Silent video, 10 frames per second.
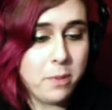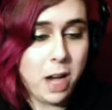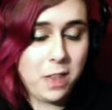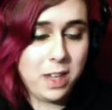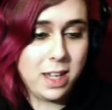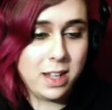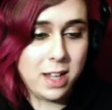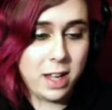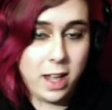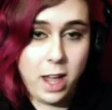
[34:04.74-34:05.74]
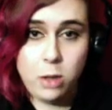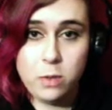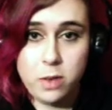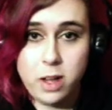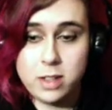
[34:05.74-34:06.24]
I think it, it
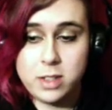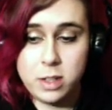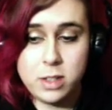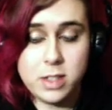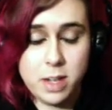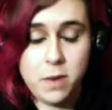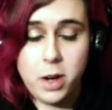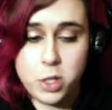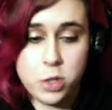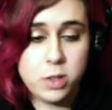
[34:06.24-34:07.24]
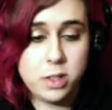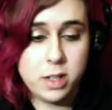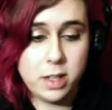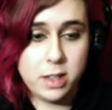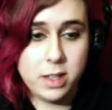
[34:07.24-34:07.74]
held, it st stayed very true to
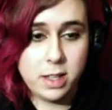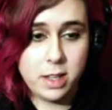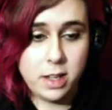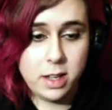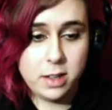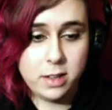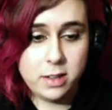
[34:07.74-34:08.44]
the the uh,